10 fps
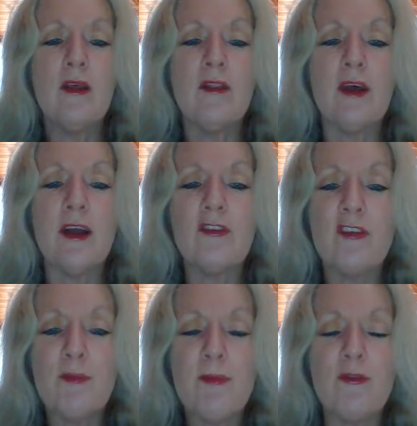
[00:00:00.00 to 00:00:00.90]
They are
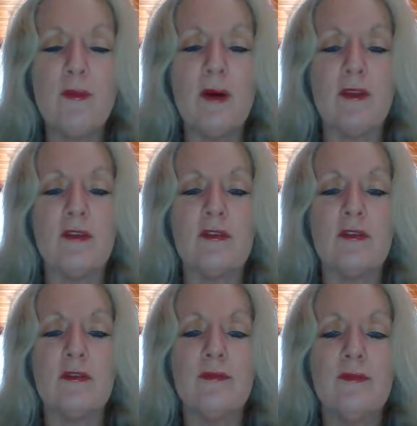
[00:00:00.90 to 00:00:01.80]
separate from
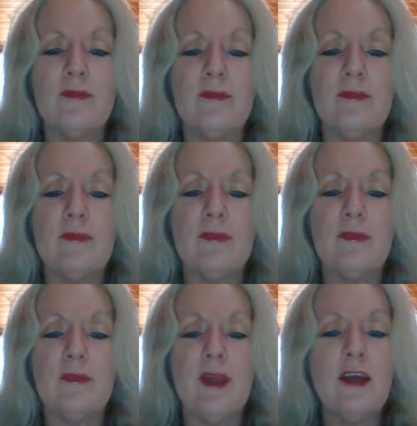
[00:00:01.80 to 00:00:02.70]
others.
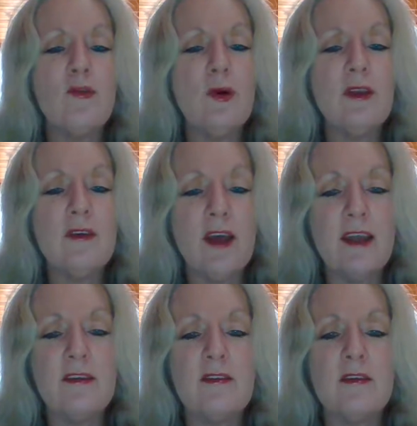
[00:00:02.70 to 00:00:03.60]
As one
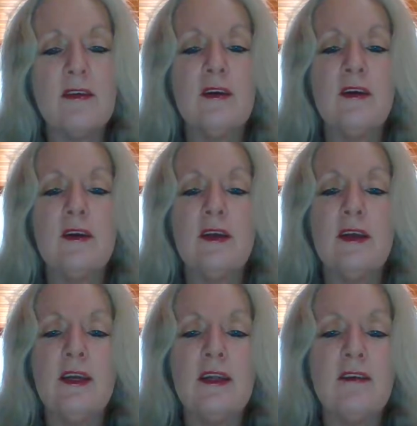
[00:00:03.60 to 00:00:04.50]
takes,
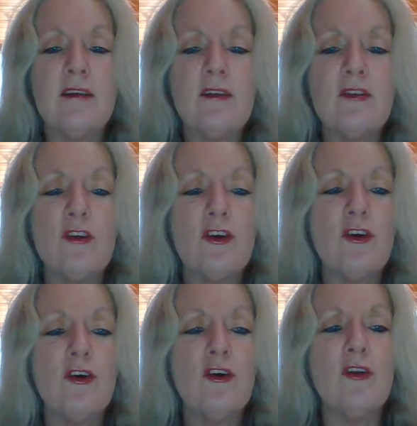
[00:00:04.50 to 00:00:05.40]
it doesn't
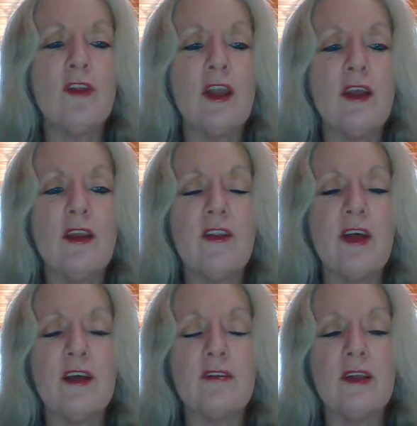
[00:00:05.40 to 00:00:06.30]
occur that another
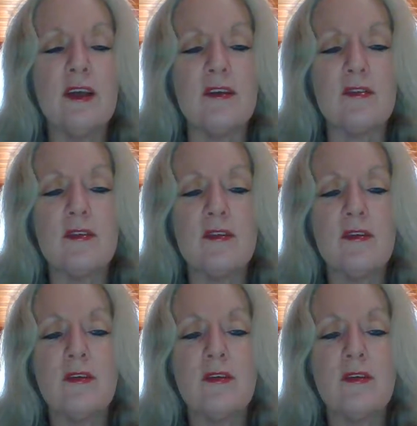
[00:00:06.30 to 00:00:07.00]
has less.